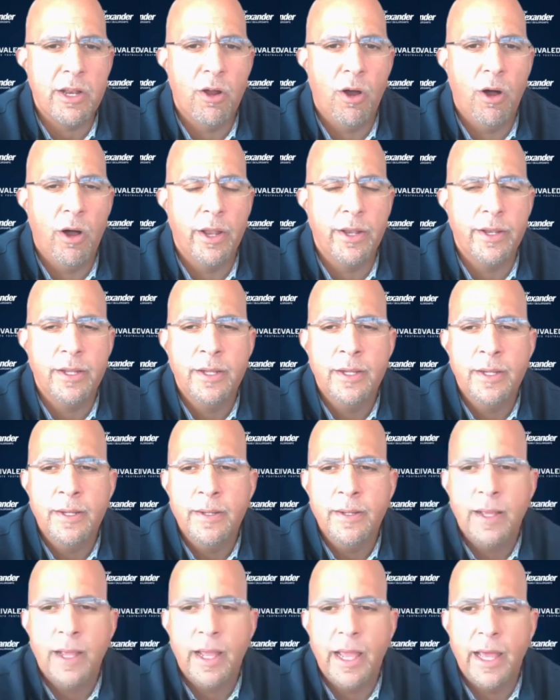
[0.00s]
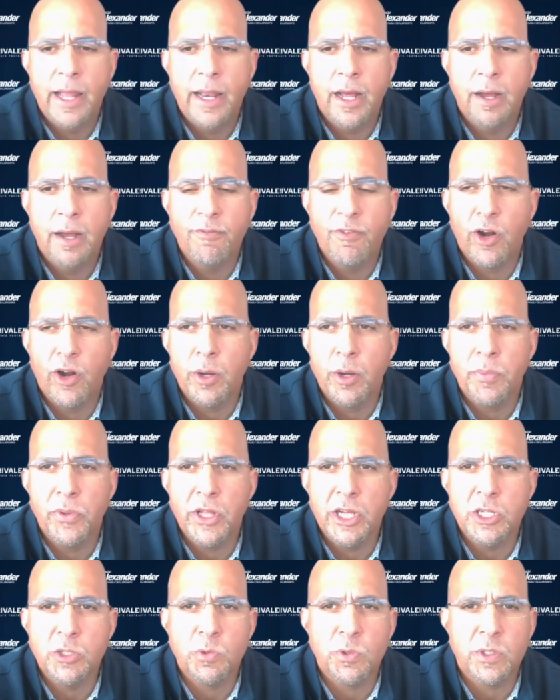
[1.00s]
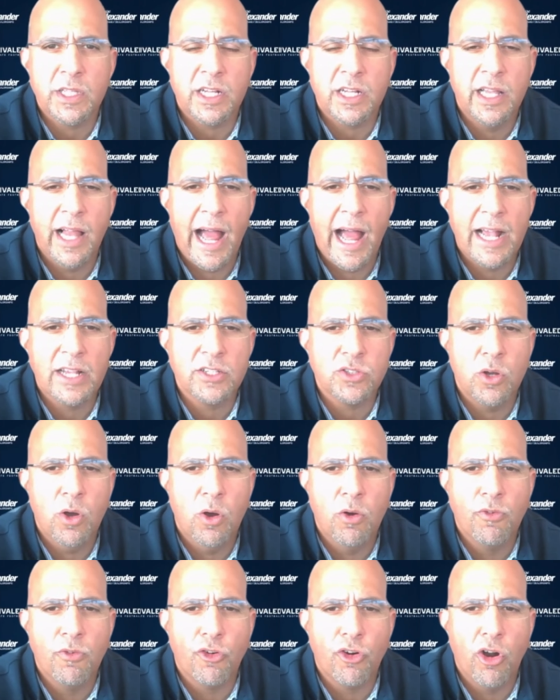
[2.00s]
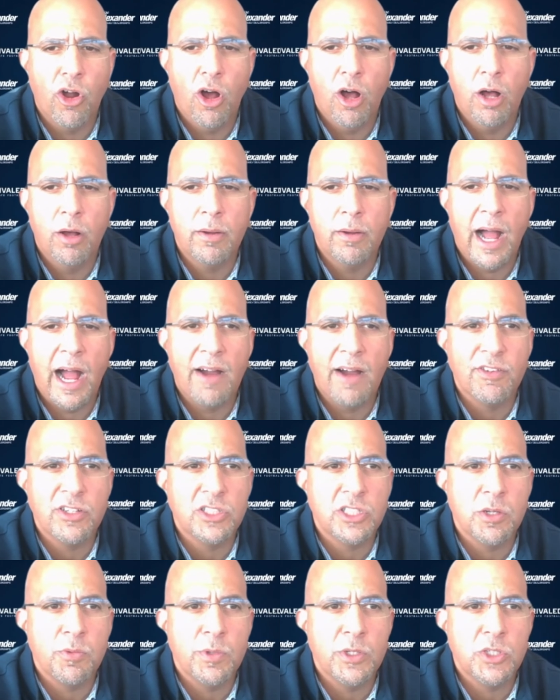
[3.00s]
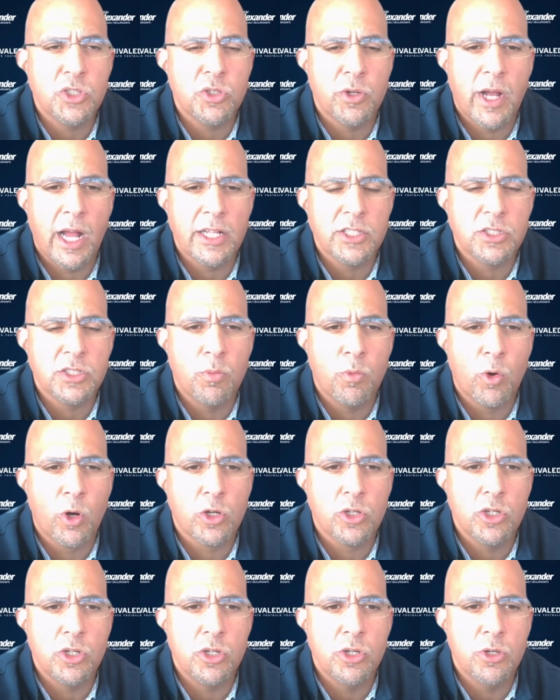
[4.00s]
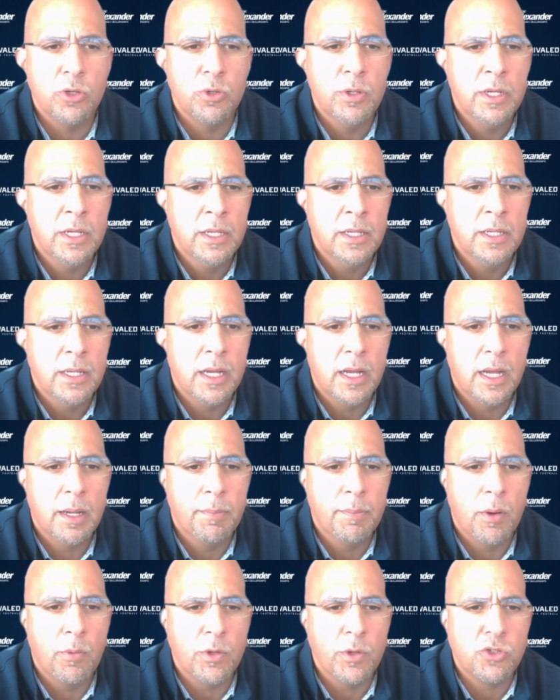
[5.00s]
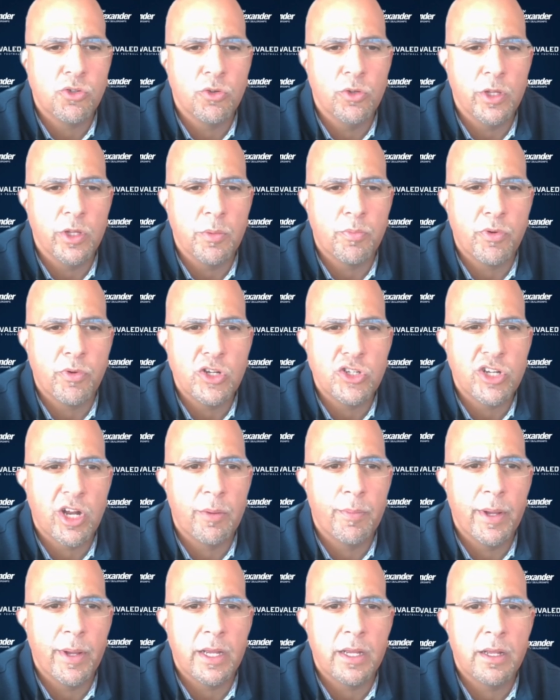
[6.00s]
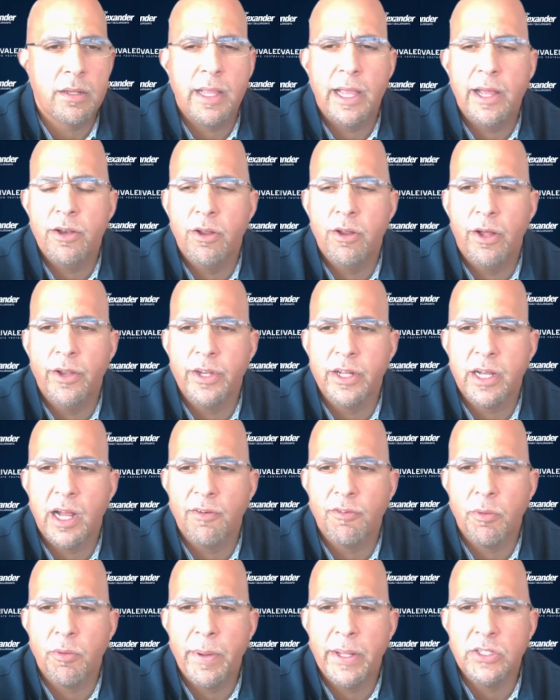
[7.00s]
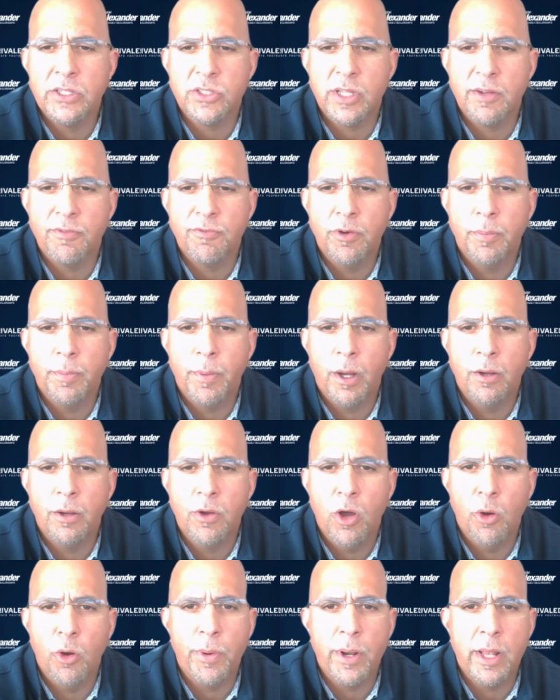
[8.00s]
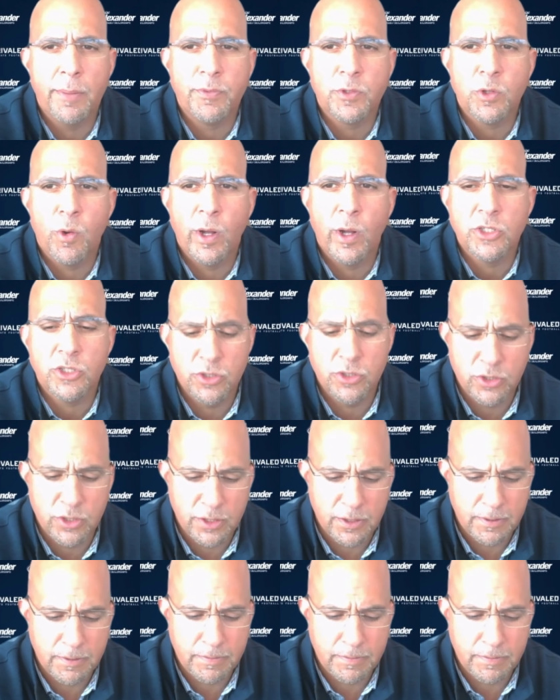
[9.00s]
being on, and very pleased with the class overall. Obviously, we still got some work to do, but we truly appreciate everybody getting on to cover Penn State football. Open up to questions.